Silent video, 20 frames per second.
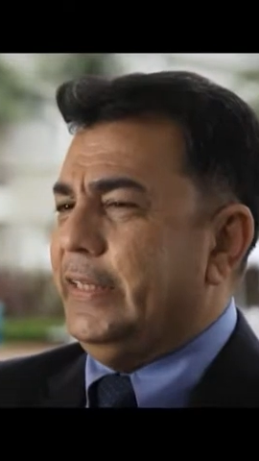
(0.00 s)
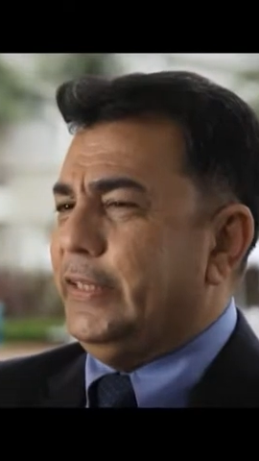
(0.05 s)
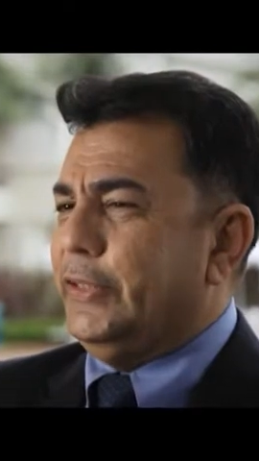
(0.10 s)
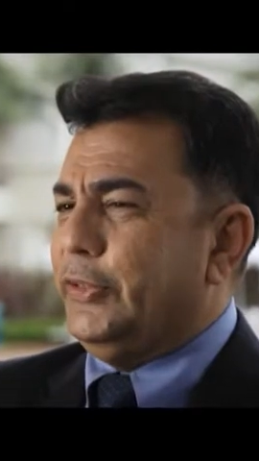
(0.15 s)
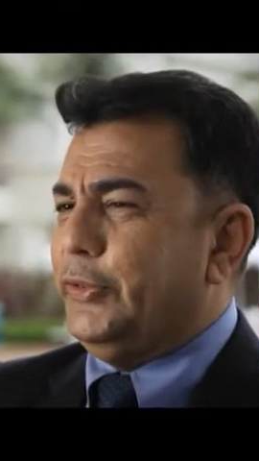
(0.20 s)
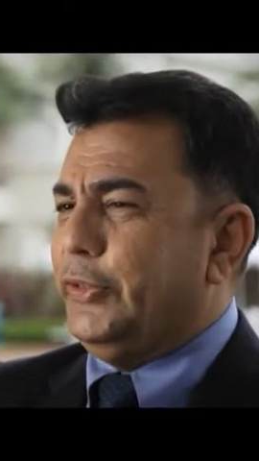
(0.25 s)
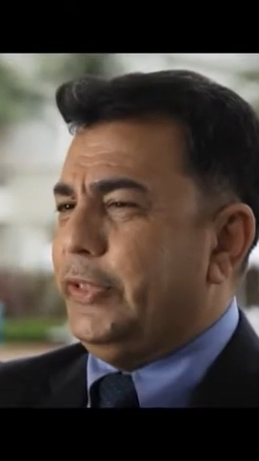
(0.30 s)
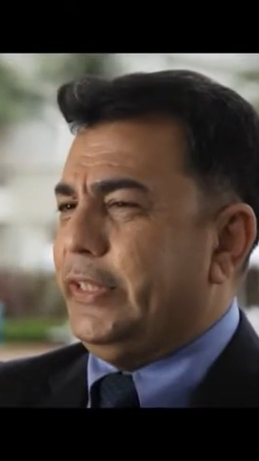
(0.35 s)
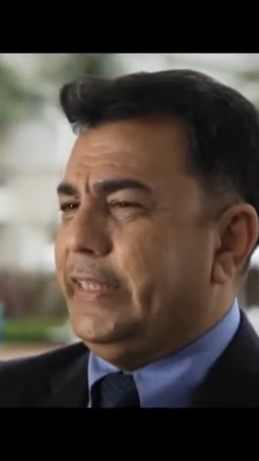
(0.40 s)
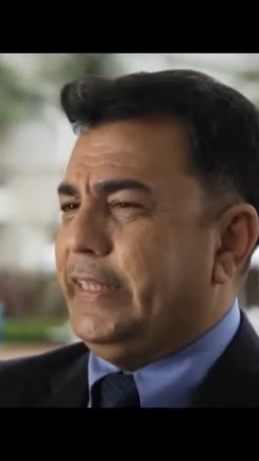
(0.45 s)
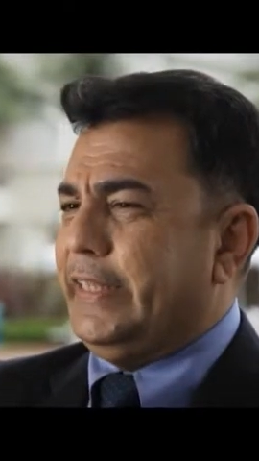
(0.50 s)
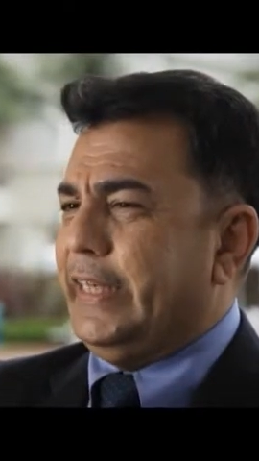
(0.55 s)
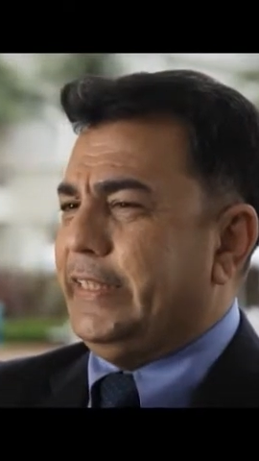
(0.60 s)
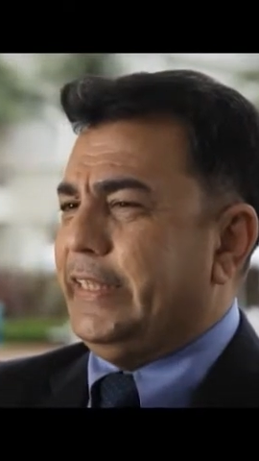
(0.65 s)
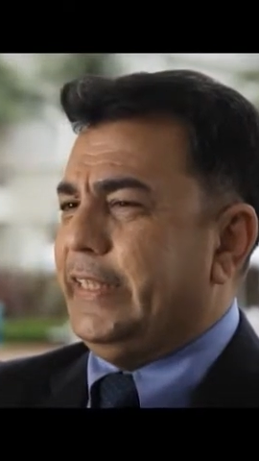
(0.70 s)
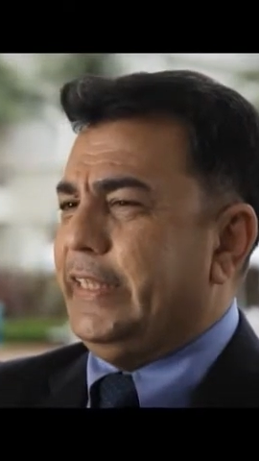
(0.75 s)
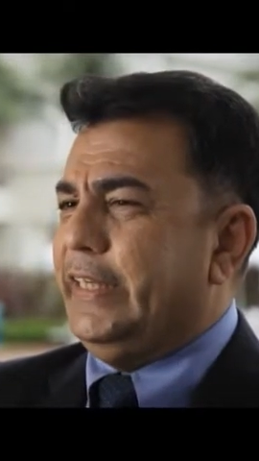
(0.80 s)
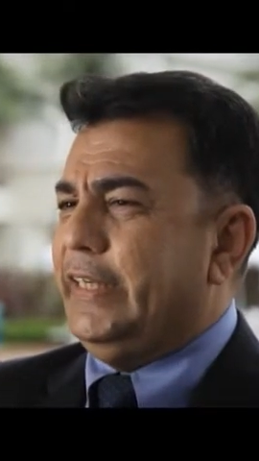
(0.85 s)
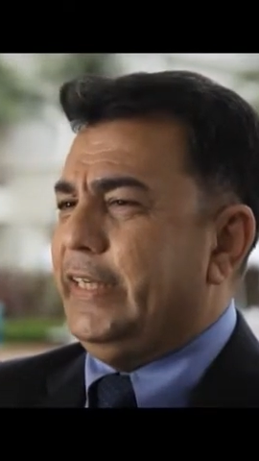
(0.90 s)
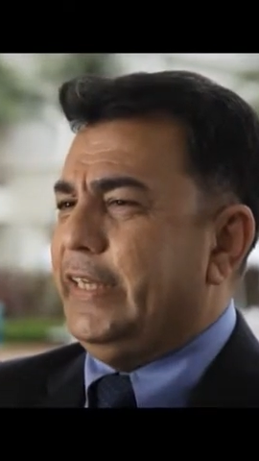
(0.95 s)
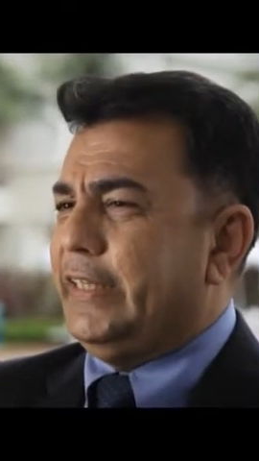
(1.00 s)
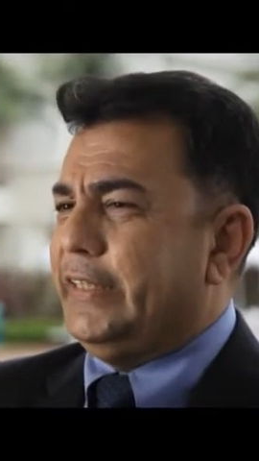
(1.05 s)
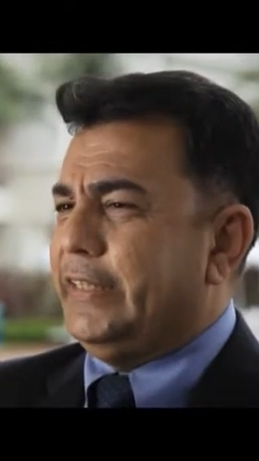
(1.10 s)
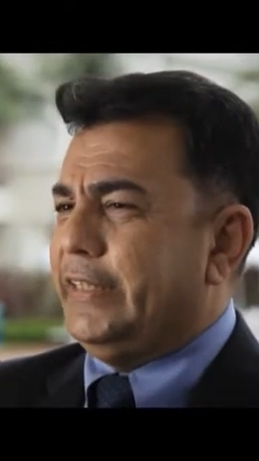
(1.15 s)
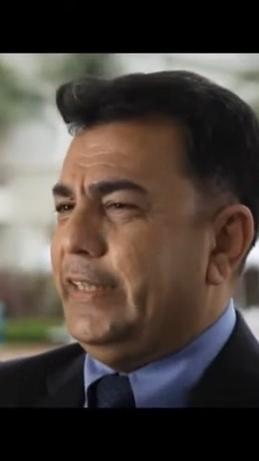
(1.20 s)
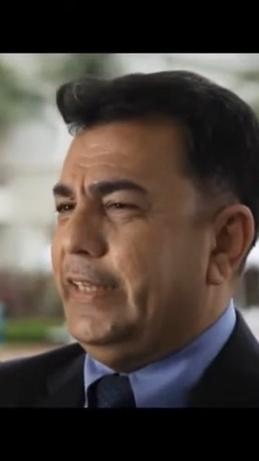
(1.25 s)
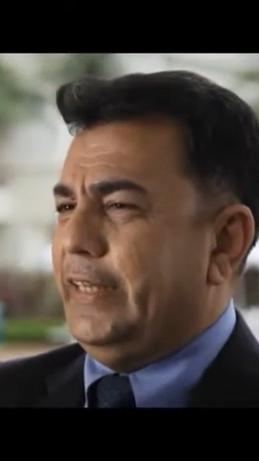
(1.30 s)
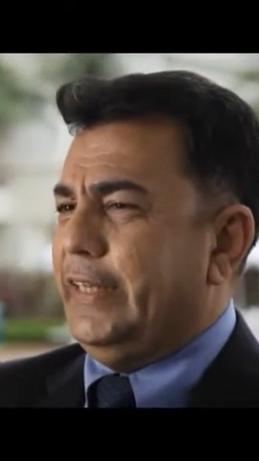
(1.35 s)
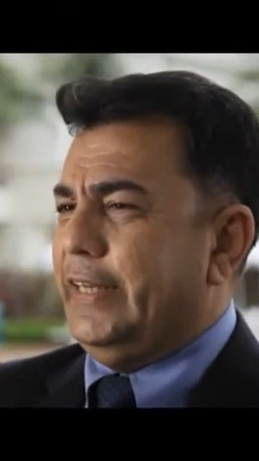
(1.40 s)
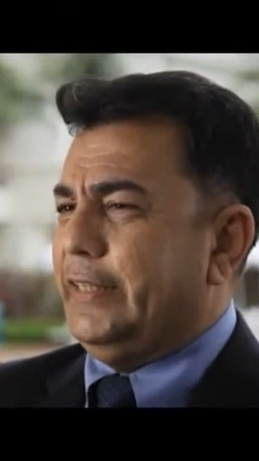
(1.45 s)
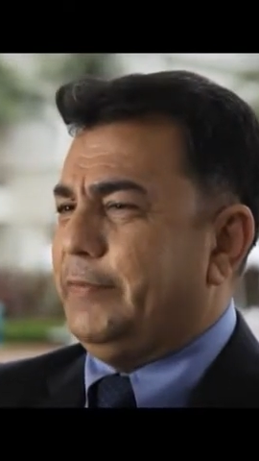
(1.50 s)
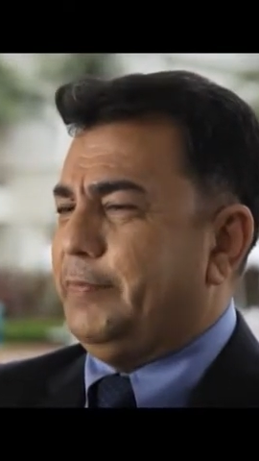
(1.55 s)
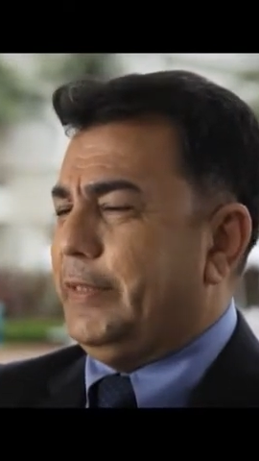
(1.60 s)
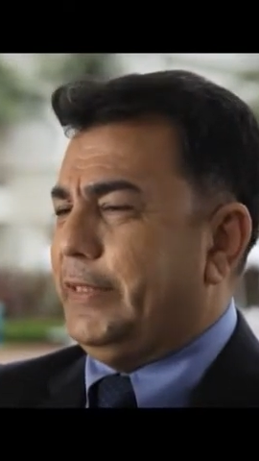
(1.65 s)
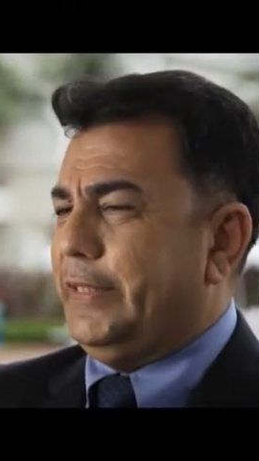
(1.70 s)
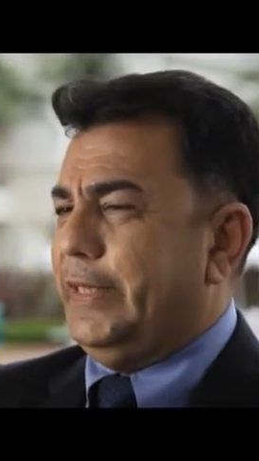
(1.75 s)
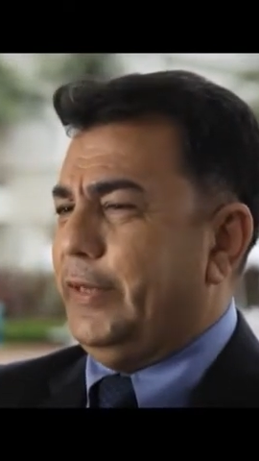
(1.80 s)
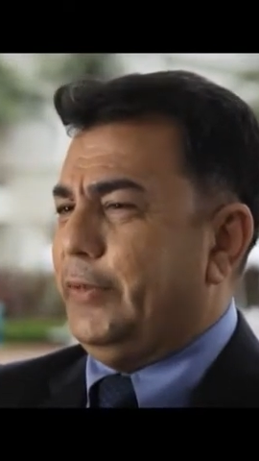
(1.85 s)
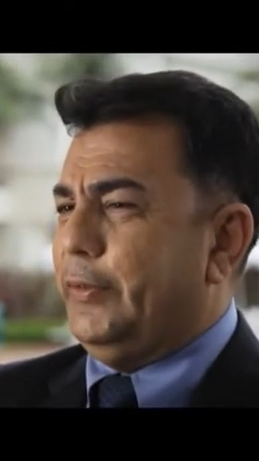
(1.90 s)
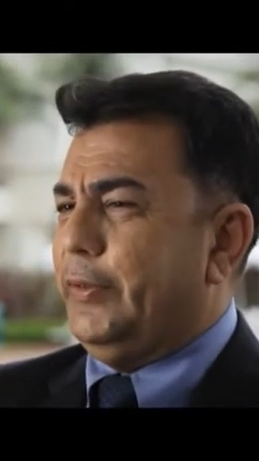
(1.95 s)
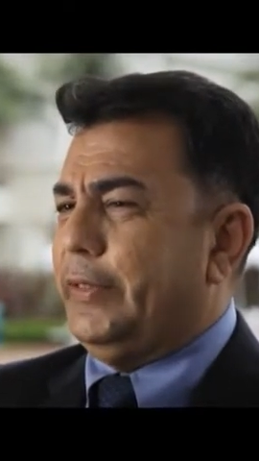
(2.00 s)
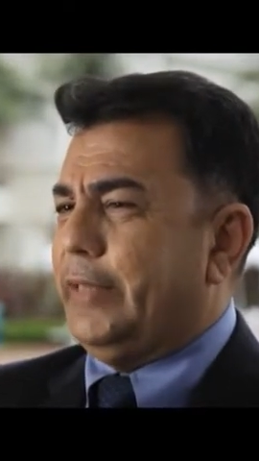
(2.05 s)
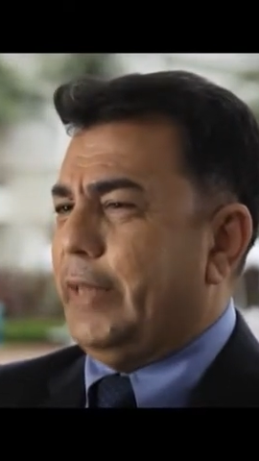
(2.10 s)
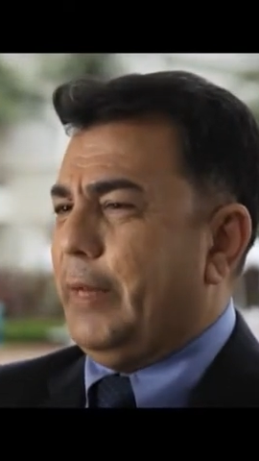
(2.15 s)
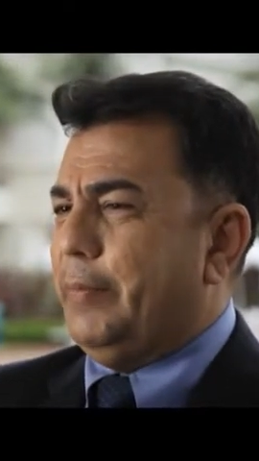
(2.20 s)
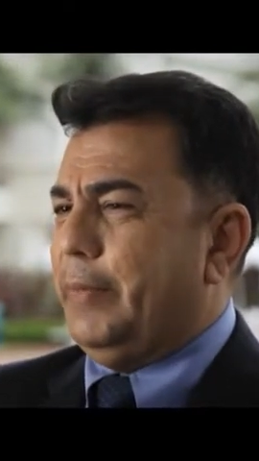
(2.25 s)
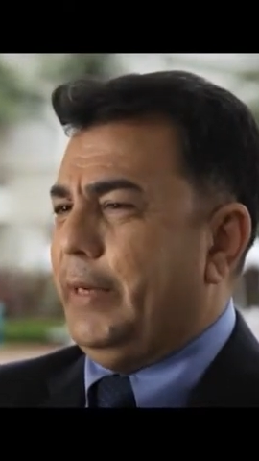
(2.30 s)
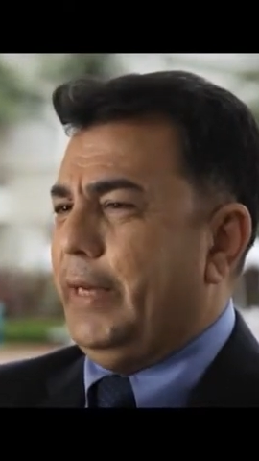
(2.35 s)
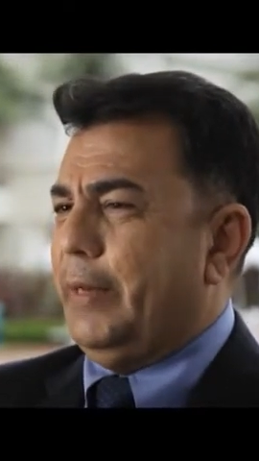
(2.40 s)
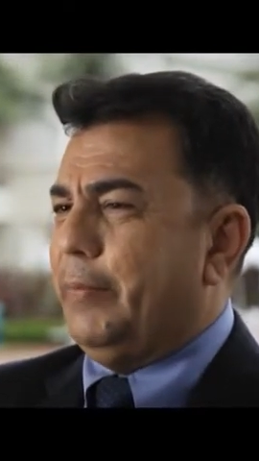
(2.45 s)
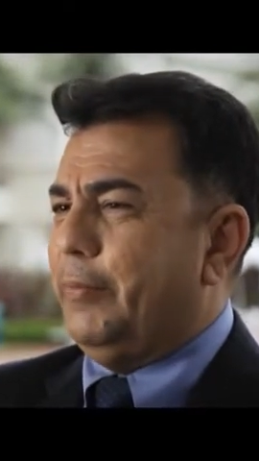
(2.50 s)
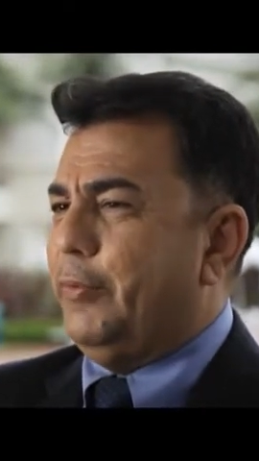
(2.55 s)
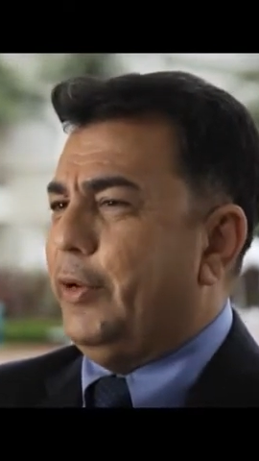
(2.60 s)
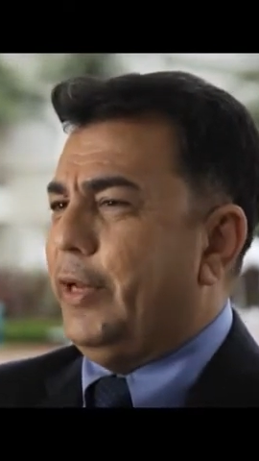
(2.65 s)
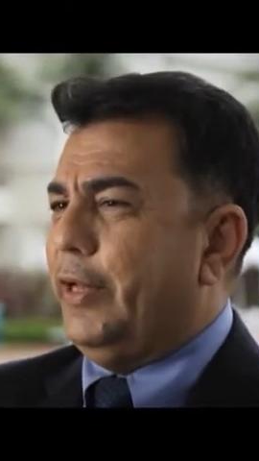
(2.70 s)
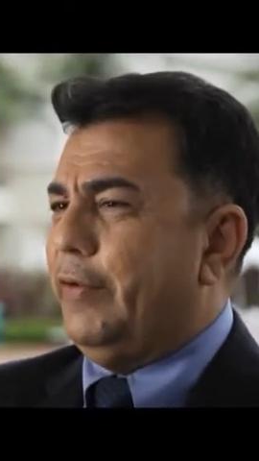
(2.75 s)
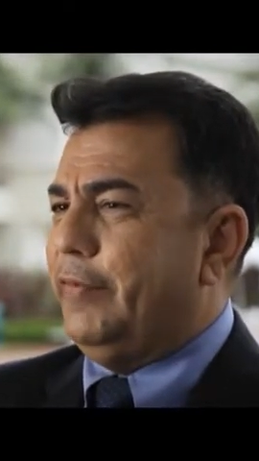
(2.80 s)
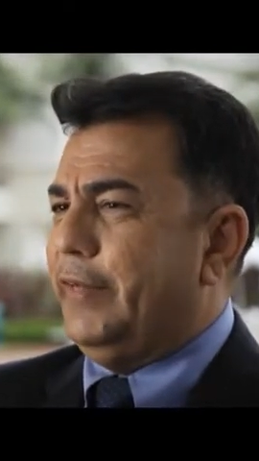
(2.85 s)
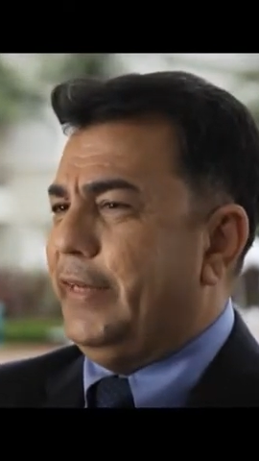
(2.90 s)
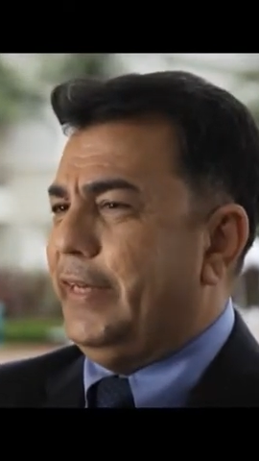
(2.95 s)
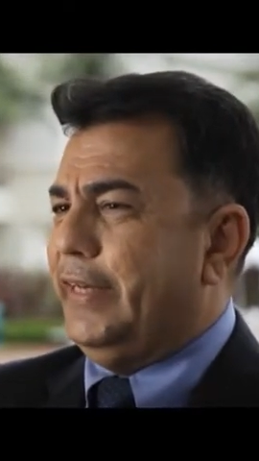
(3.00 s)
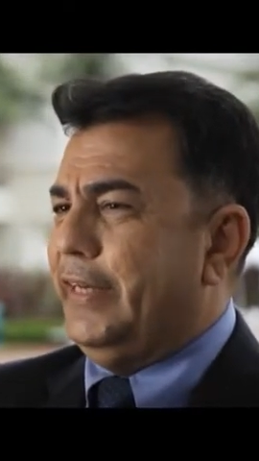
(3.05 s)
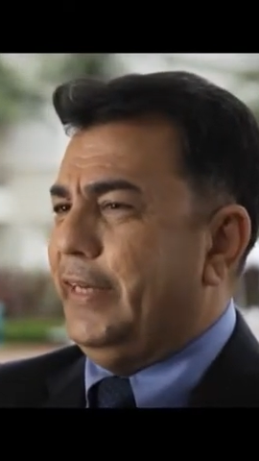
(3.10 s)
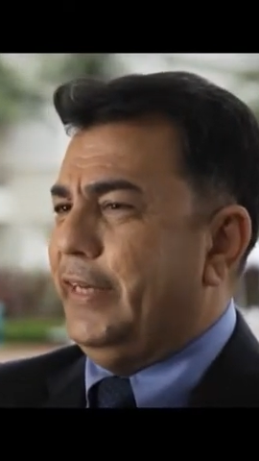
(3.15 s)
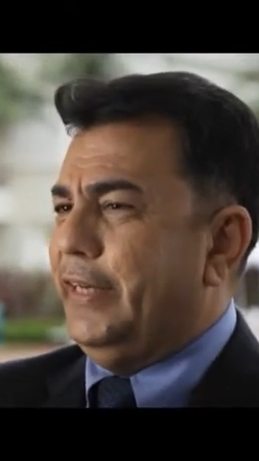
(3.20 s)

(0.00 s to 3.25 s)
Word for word: So he sends an industry, especially a good company like Monavie.